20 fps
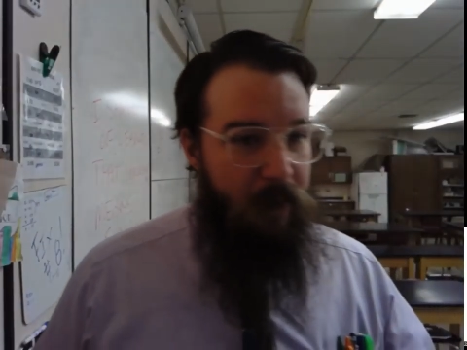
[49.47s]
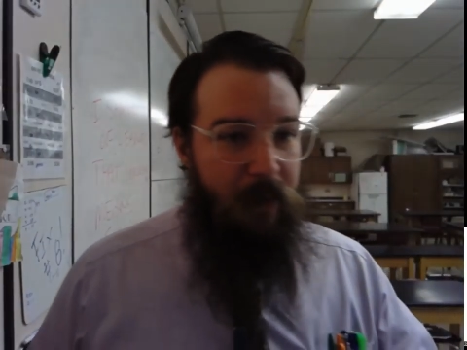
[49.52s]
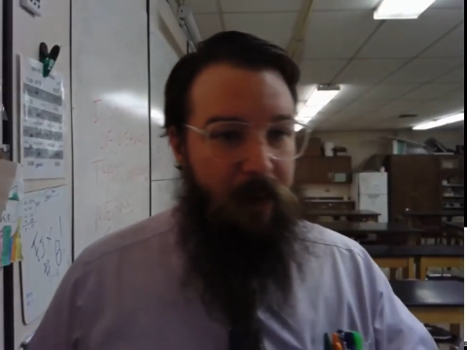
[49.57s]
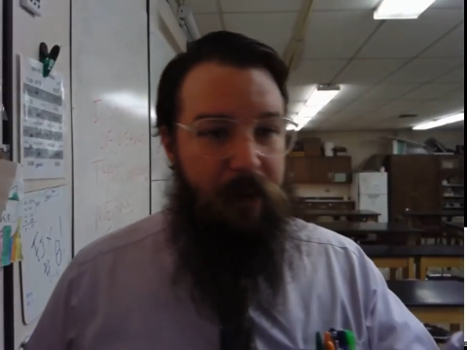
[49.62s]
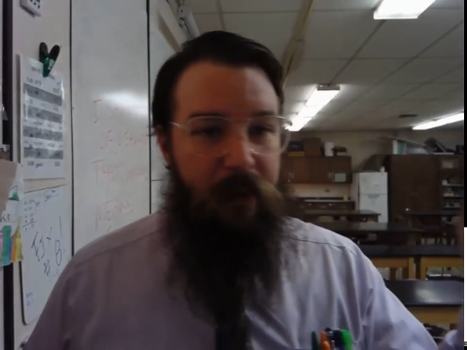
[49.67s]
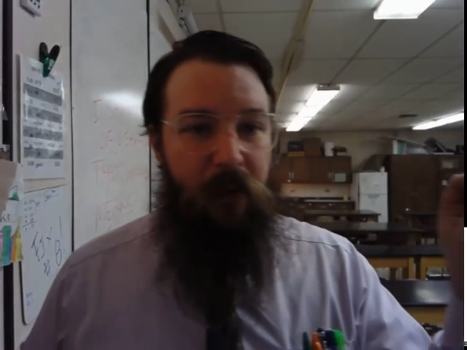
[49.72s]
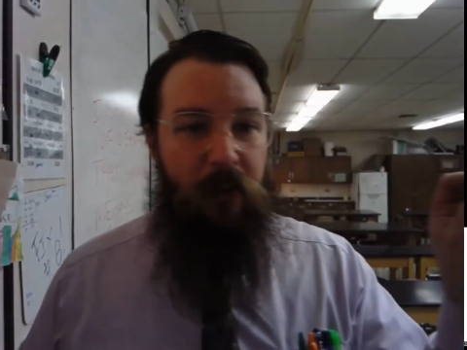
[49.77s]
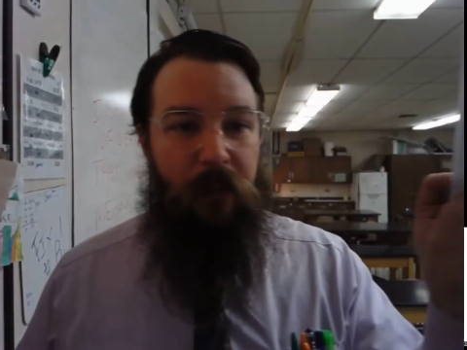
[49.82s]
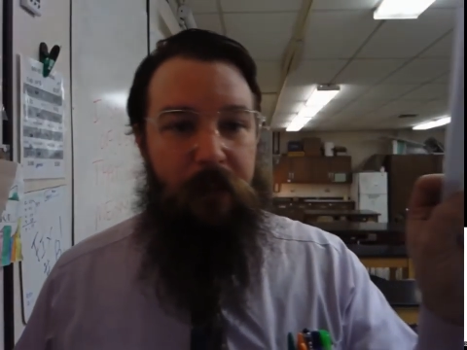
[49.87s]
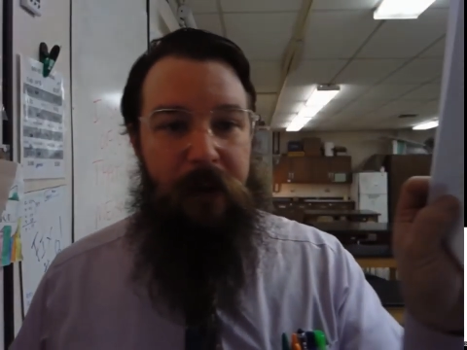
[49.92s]

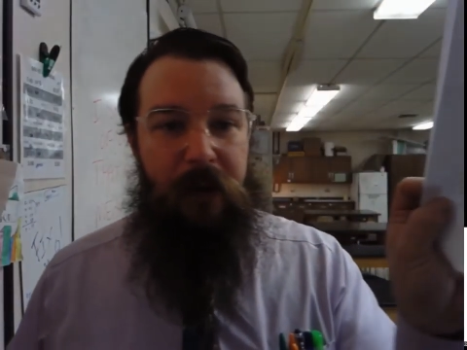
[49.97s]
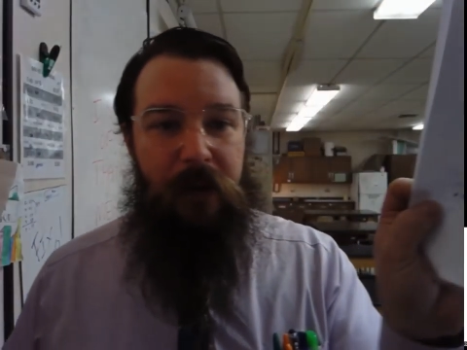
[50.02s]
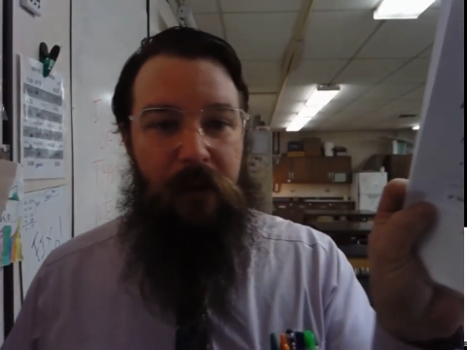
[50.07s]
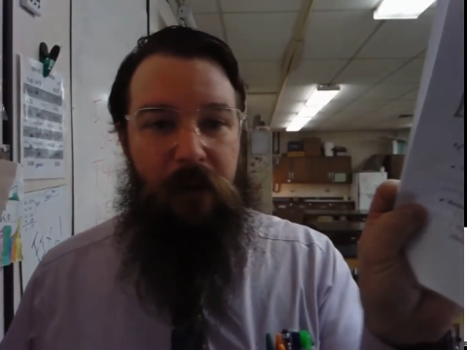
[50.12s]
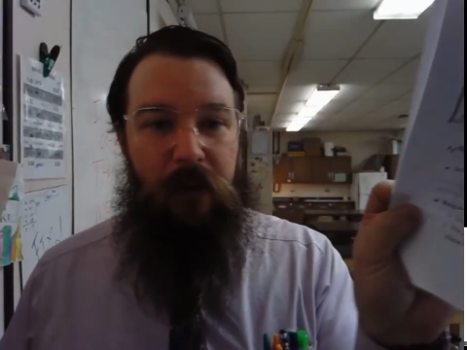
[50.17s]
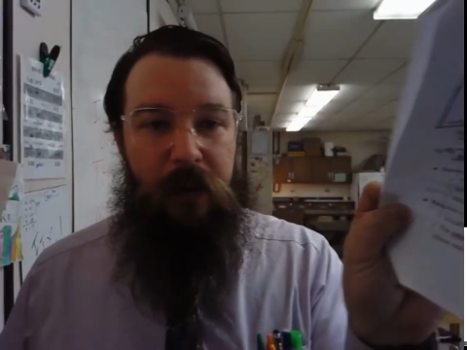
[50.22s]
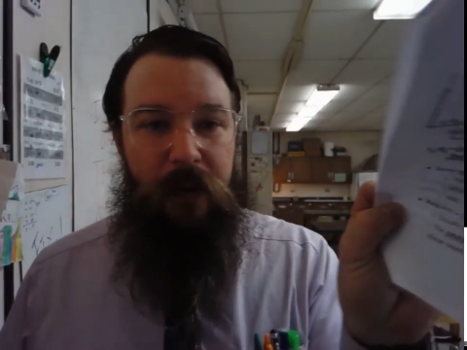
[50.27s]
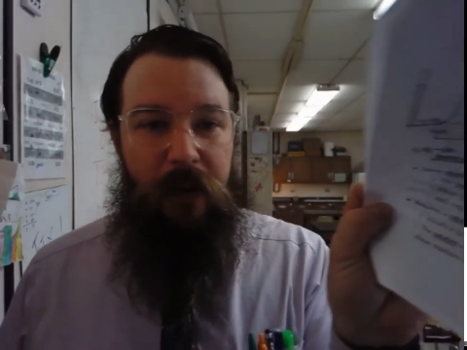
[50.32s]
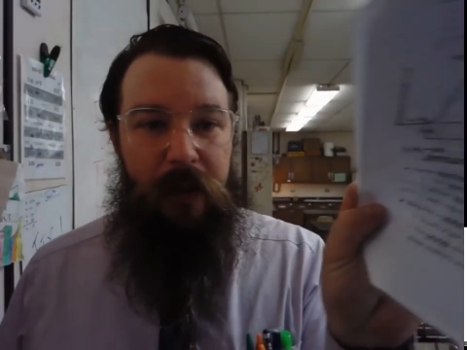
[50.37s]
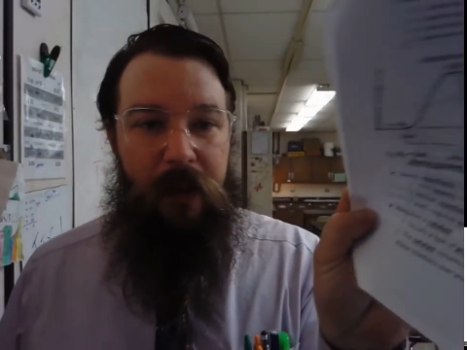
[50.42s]
that we'll be
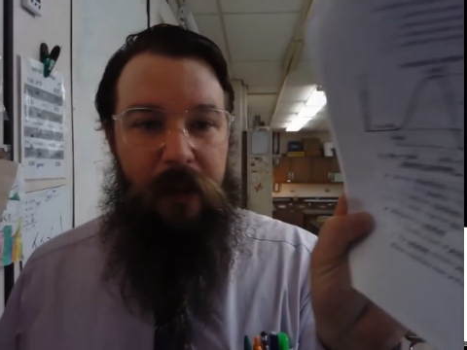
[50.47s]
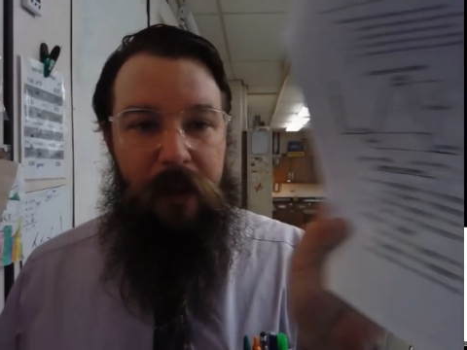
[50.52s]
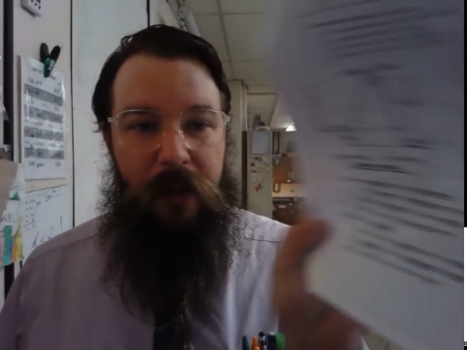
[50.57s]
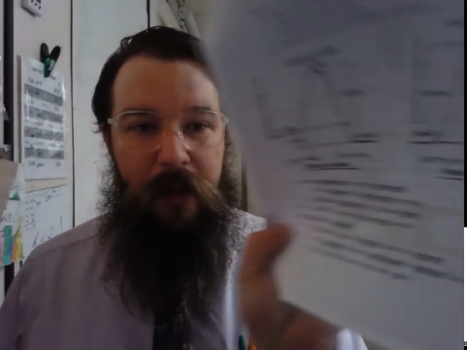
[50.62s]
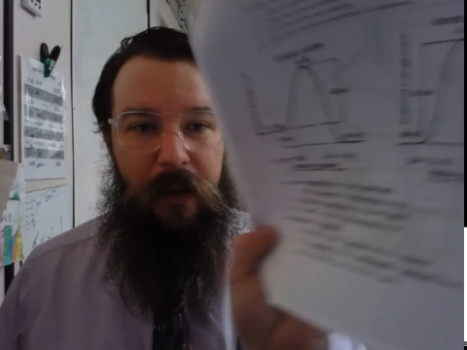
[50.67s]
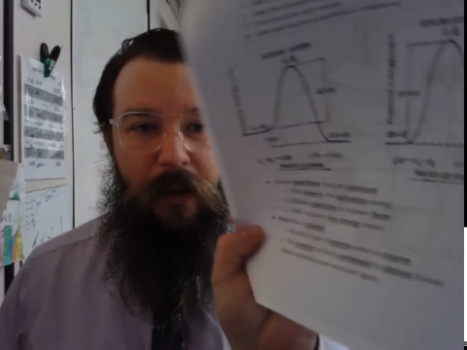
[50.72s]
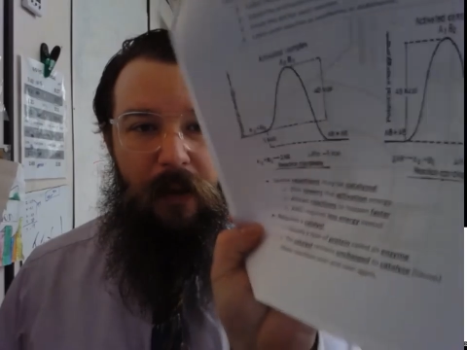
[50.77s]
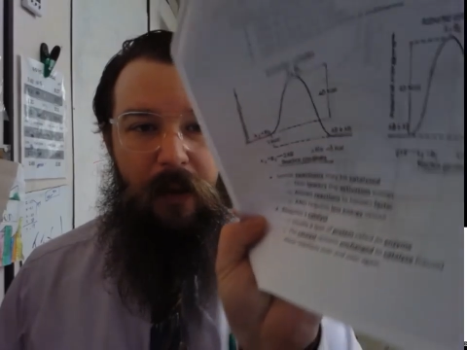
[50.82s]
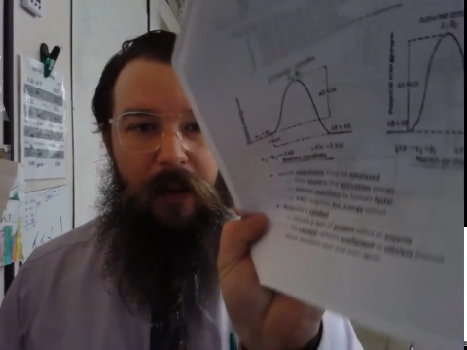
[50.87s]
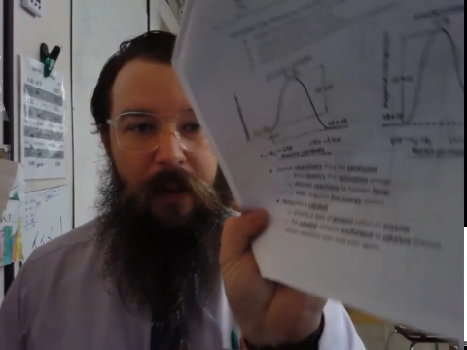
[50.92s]
doing
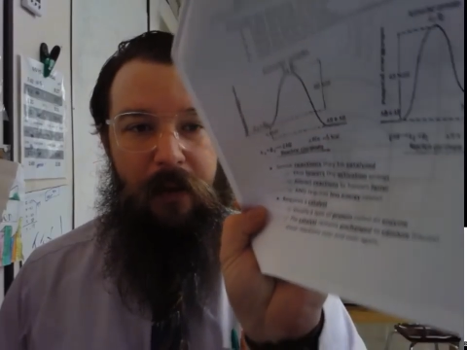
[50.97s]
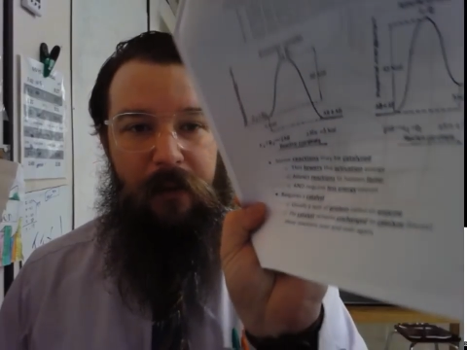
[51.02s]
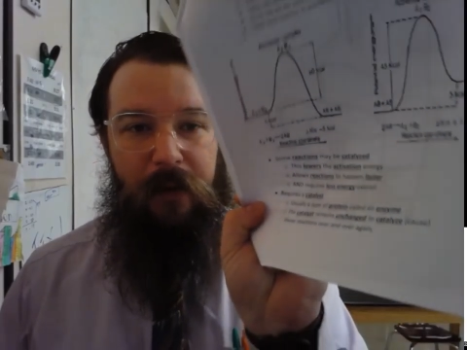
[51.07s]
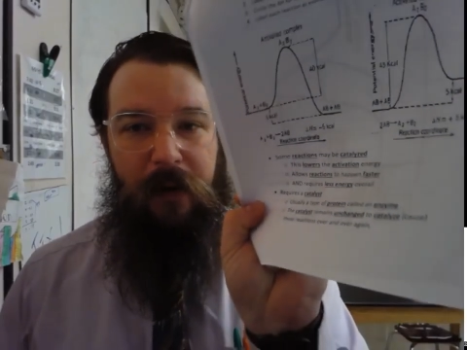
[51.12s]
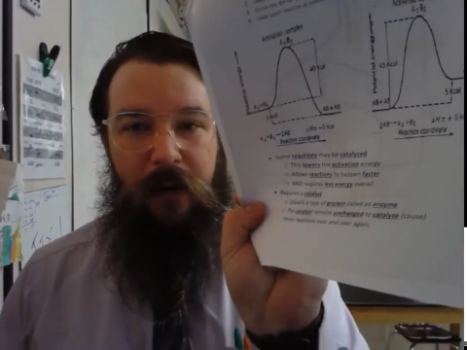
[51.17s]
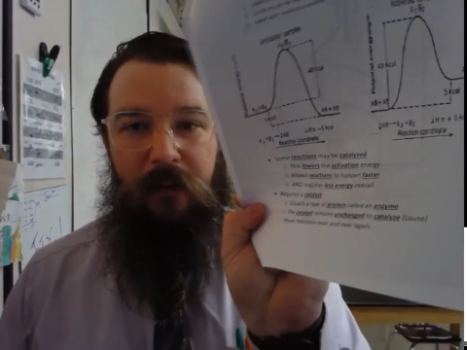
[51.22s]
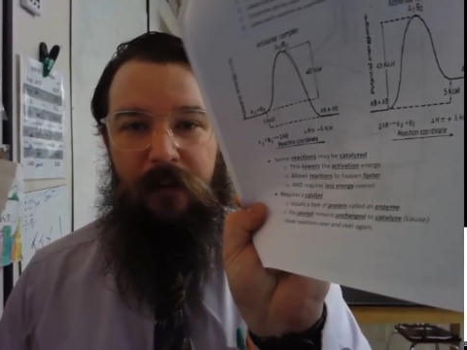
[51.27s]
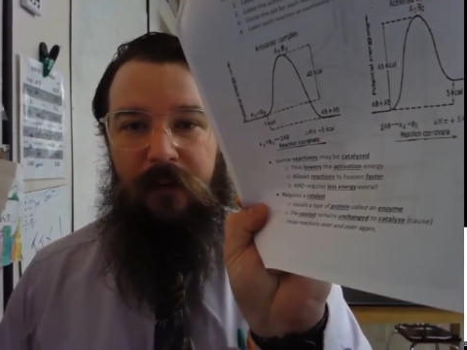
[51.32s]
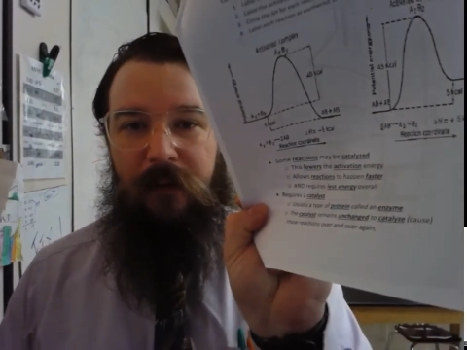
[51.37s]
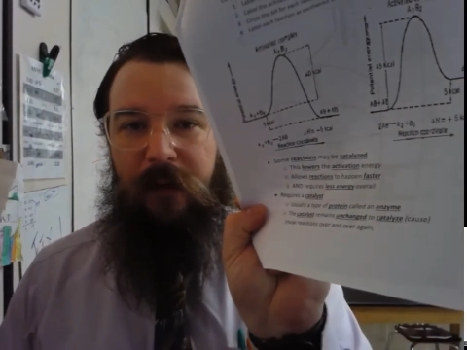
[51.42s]
in the
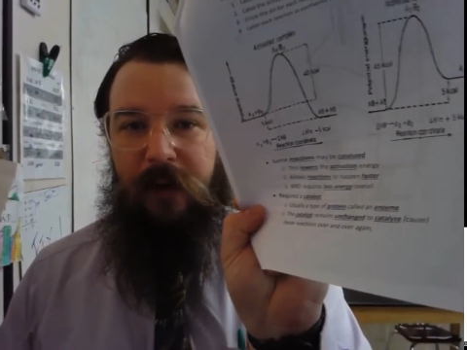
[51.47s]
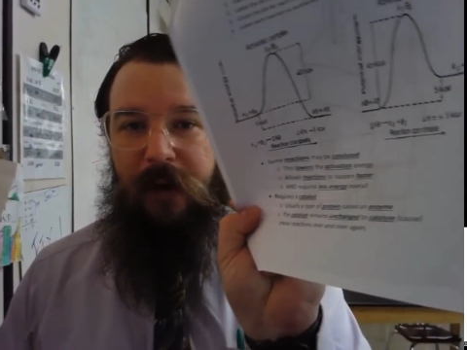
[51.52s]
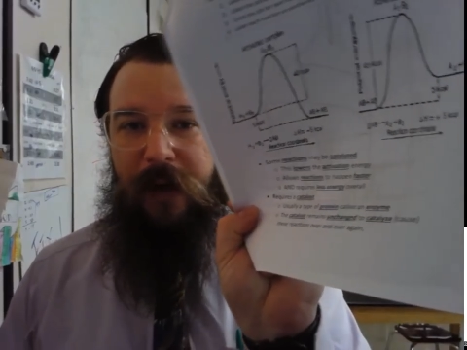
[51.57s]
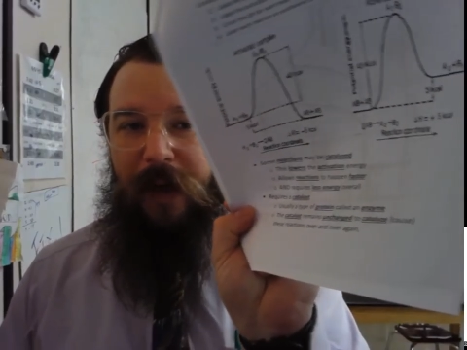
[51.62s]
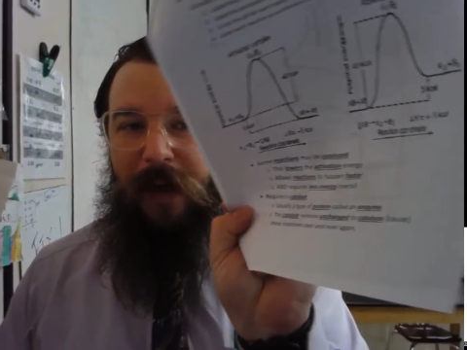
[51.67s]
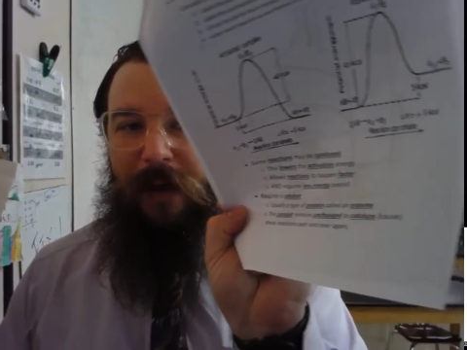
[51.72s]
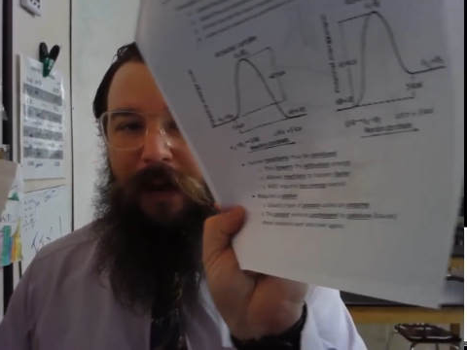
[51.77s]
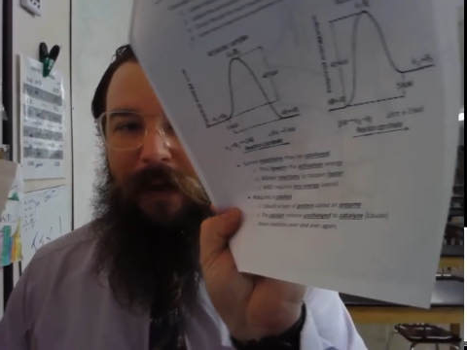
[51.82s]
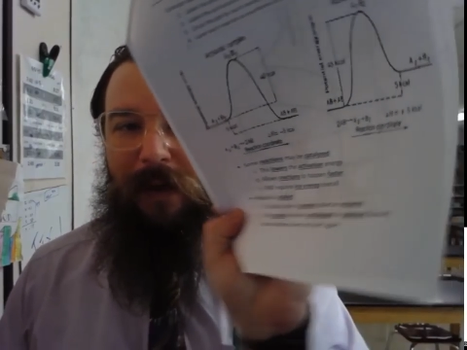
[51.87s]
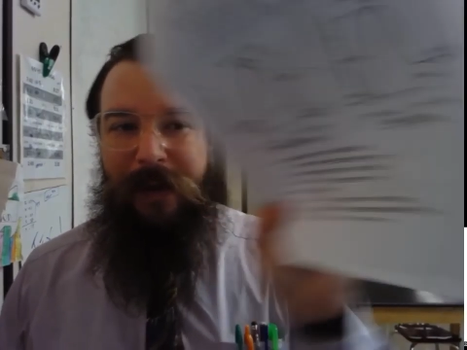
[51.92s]
notes
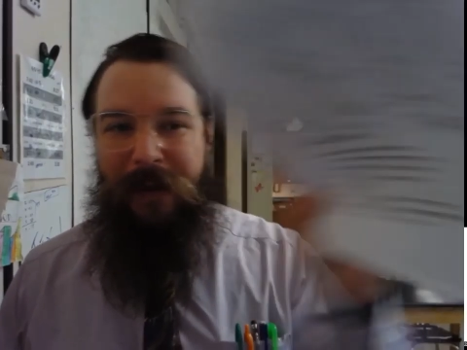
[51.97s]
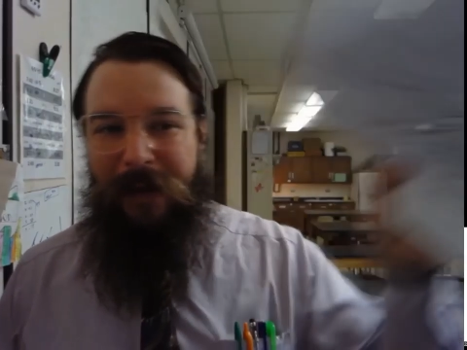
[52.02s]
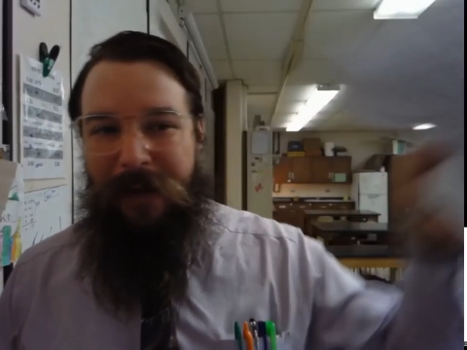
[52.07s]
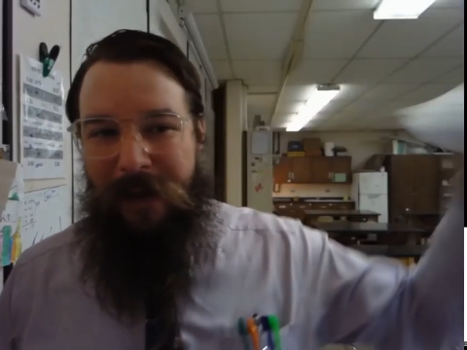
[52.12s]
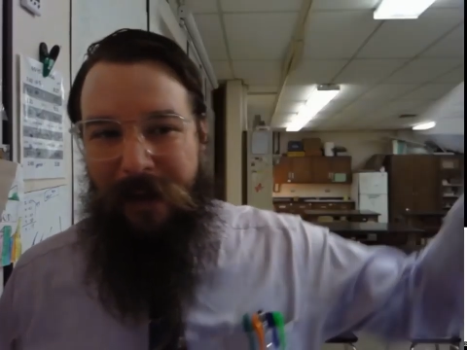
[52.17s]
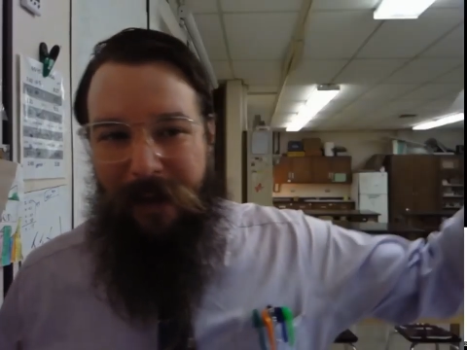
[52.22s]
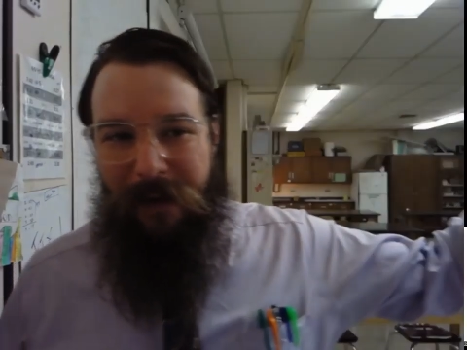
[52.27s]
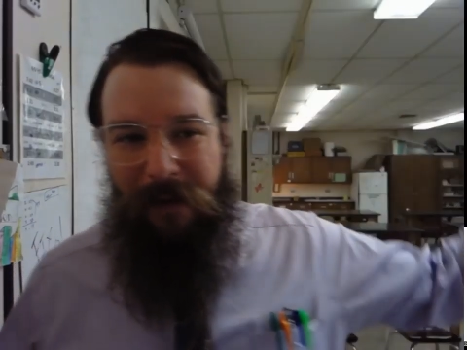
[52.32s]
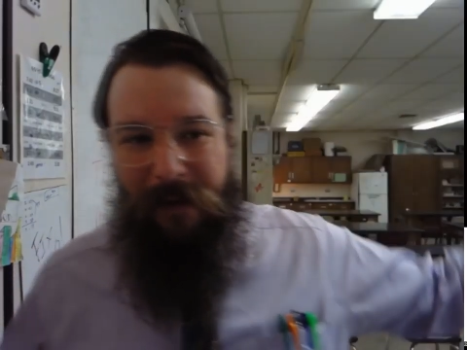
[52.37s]
today. And